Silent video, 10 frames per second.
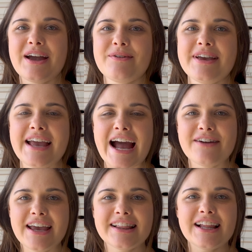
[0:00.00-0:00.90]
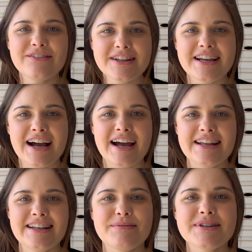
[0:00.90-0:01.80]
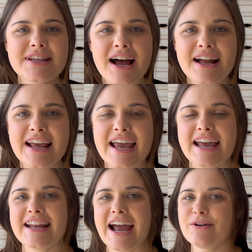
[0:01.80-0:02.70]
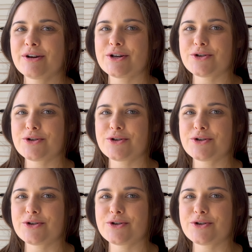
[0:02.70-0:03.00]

We have a lovely guide named San and our